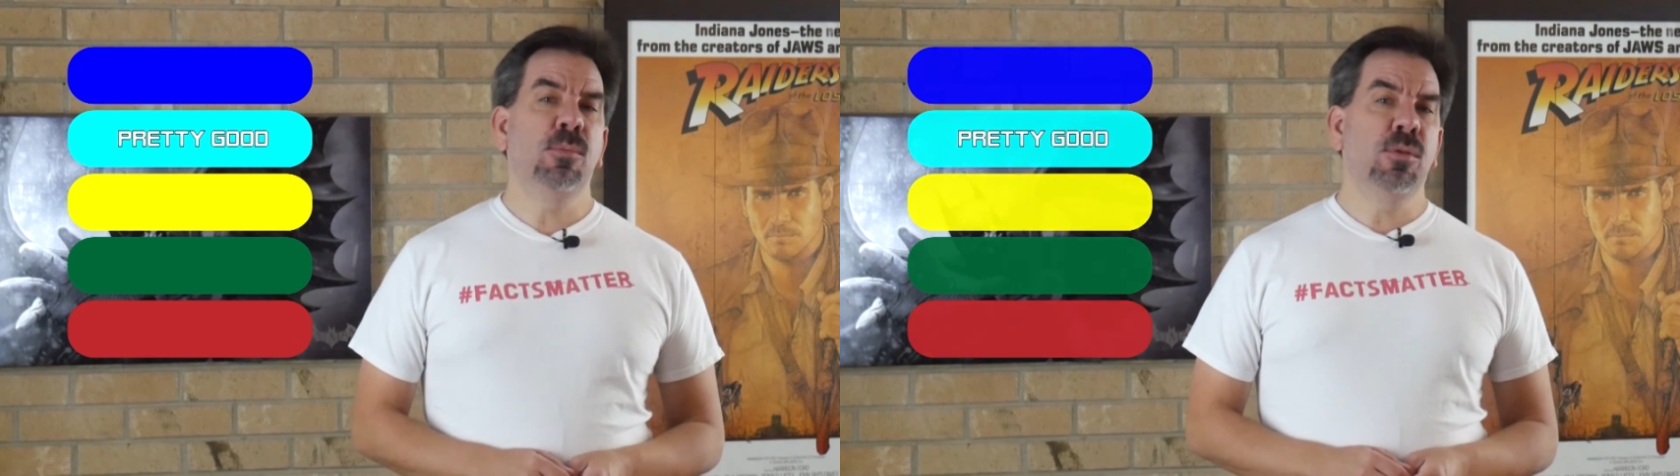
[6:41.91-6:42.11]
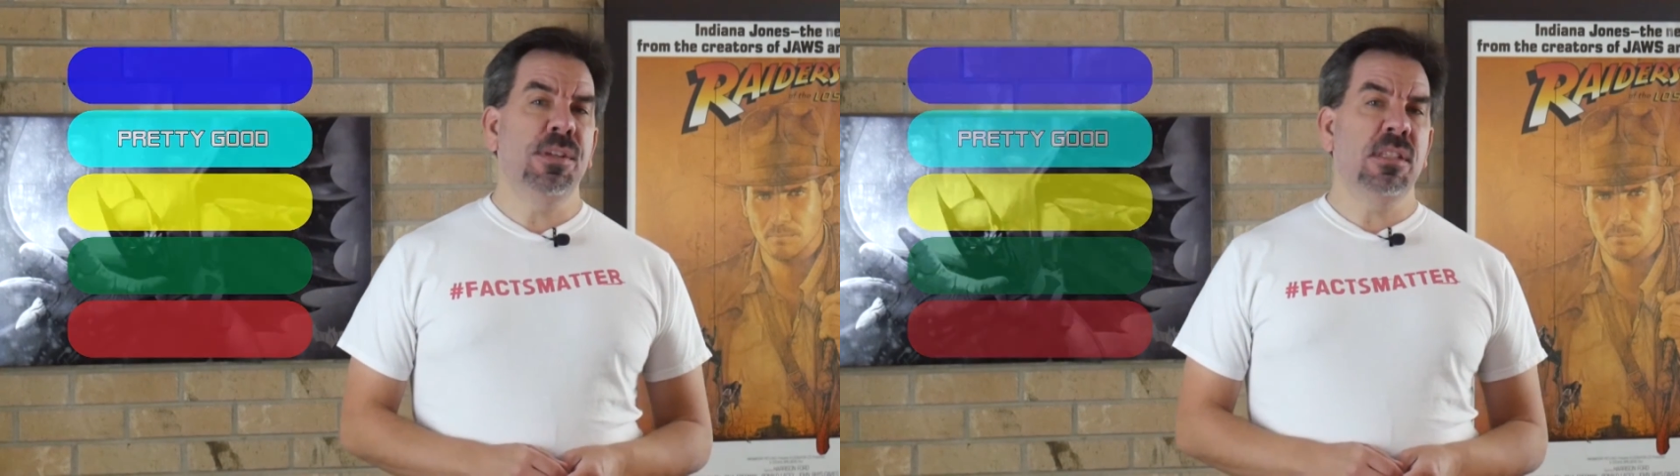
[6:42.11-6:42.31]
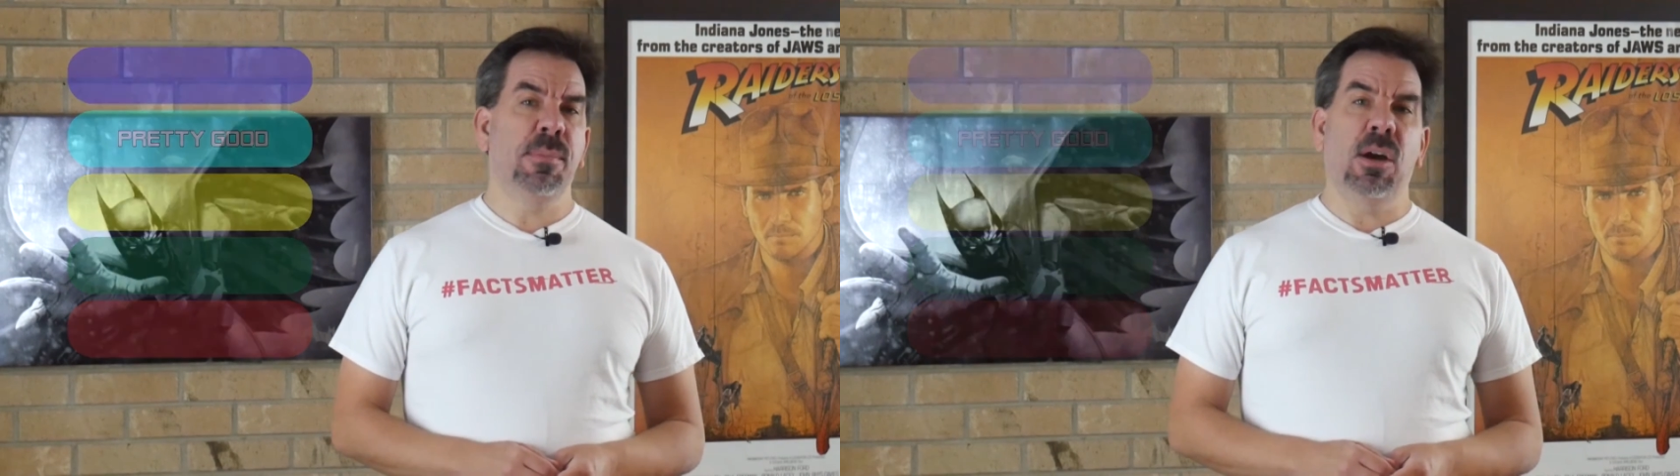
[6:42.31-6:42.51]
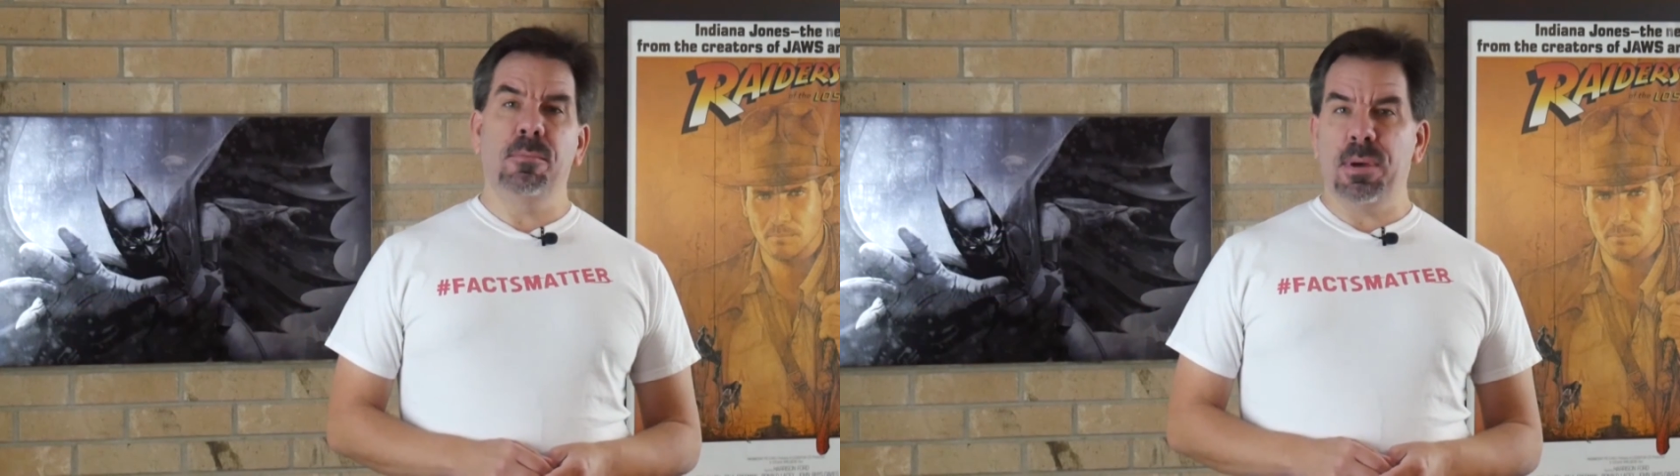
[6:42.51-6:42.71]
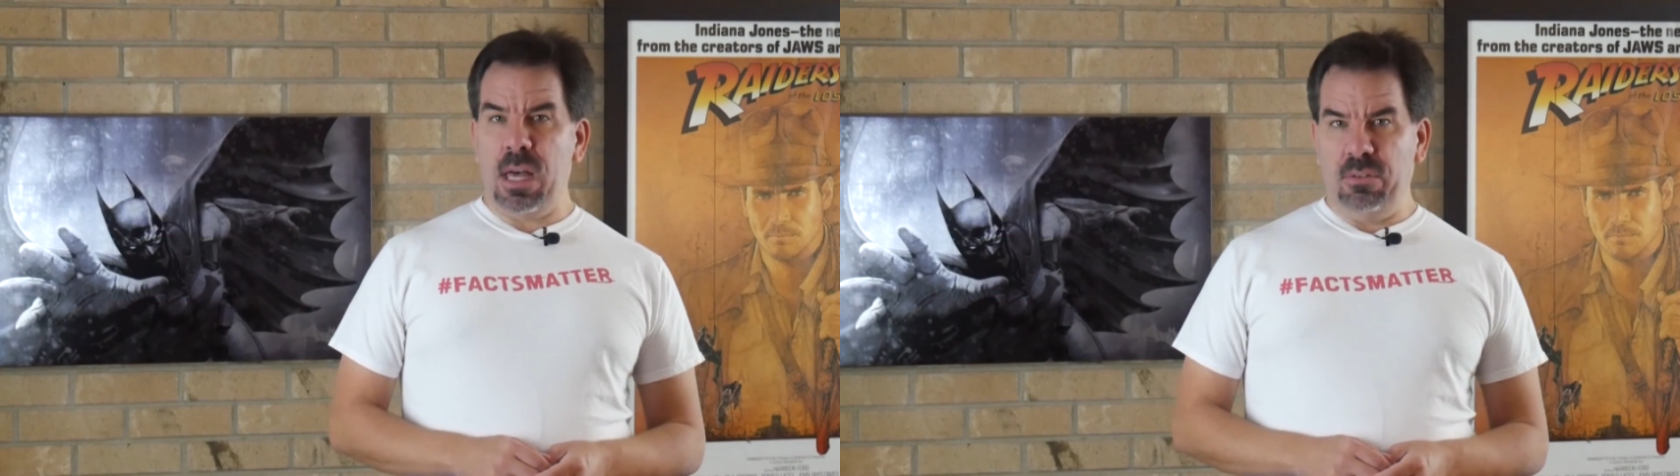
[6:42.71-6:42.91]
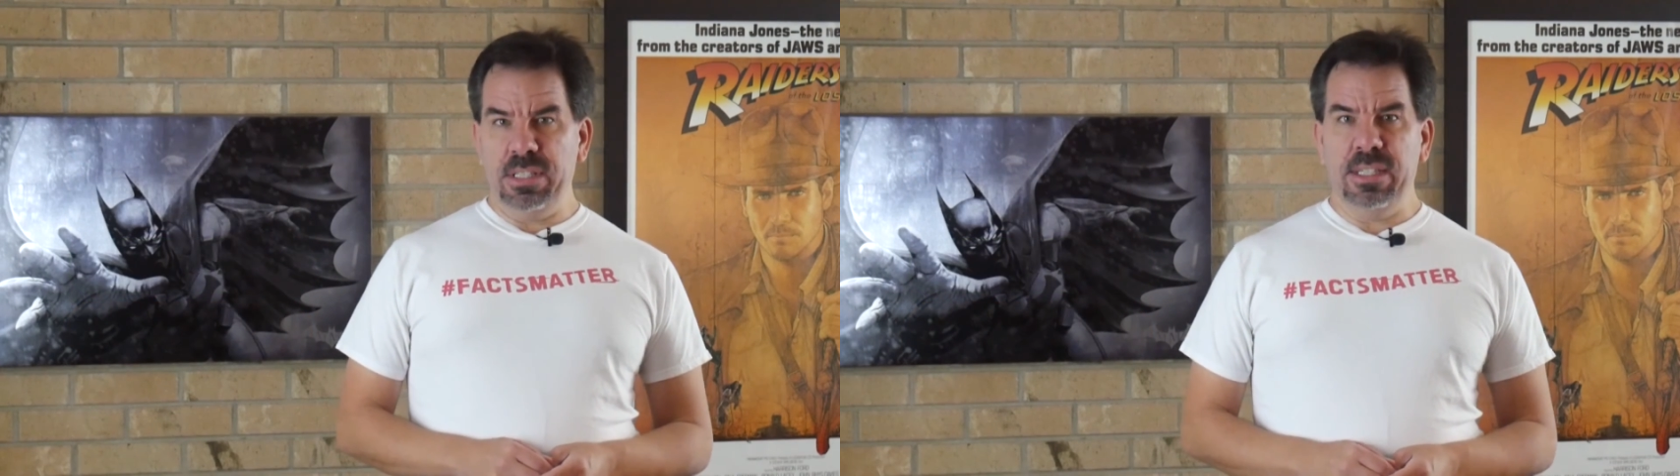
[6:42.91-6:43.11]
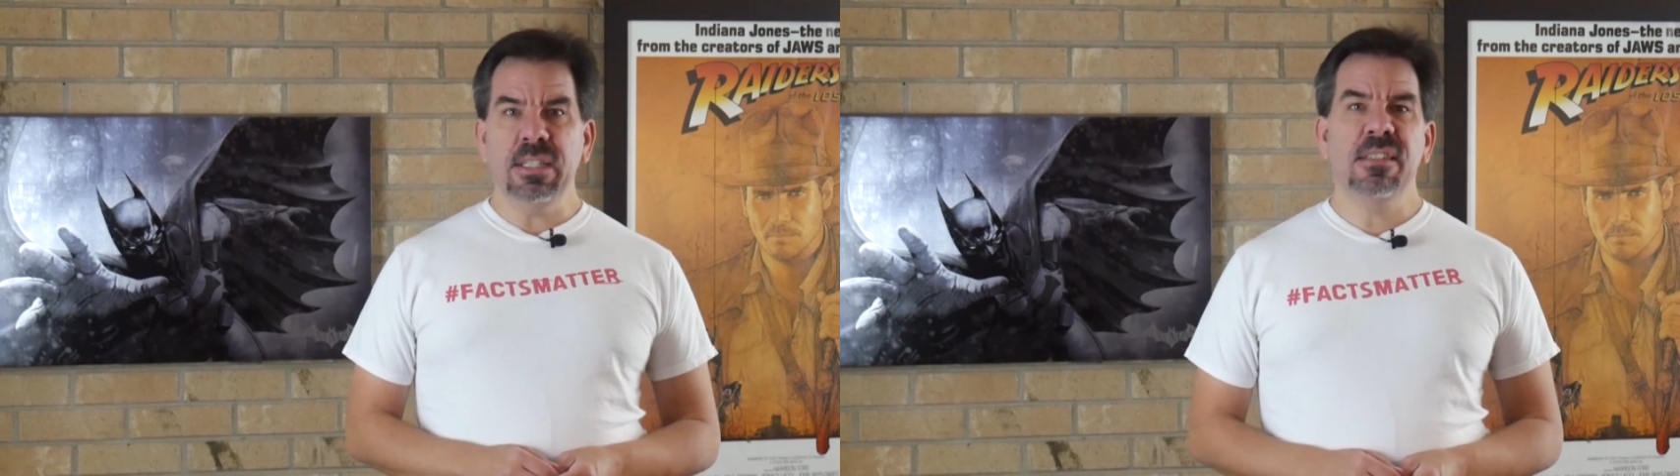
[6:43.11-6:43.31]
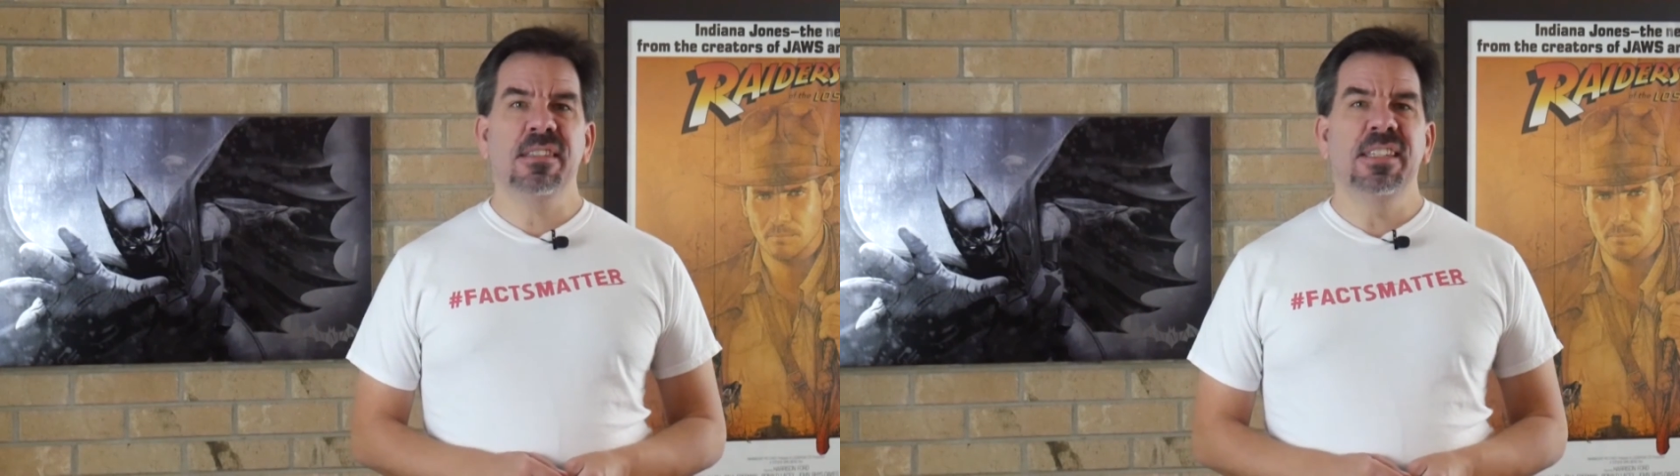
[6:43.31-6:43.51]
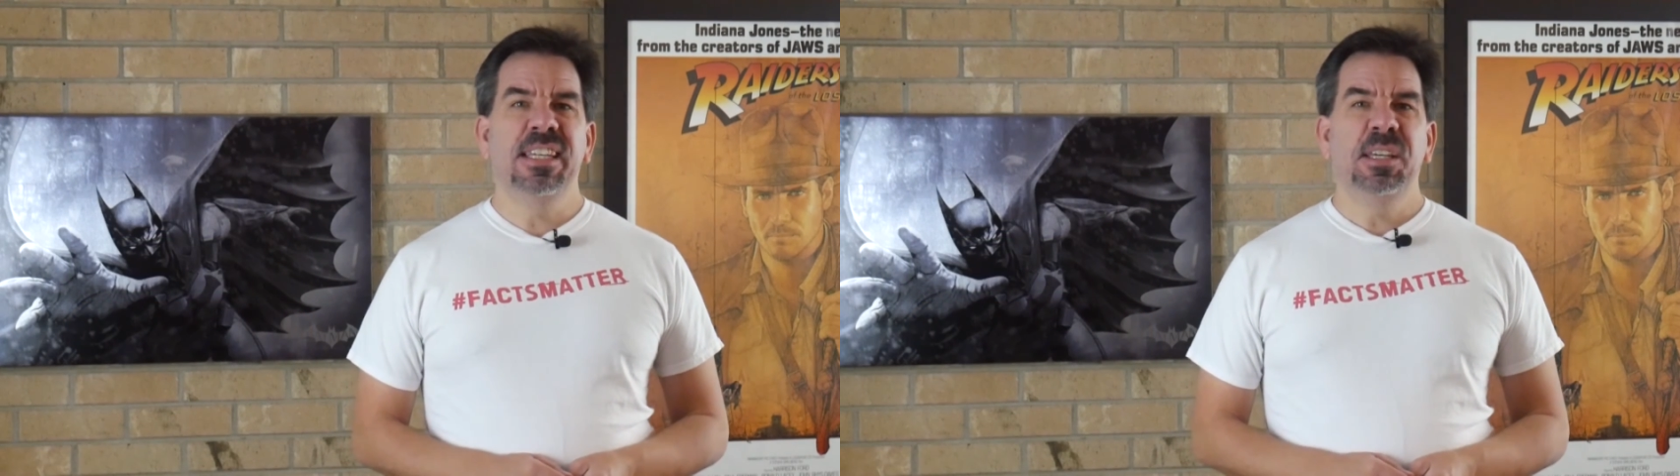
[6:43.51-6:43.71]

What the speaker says: movies about politics,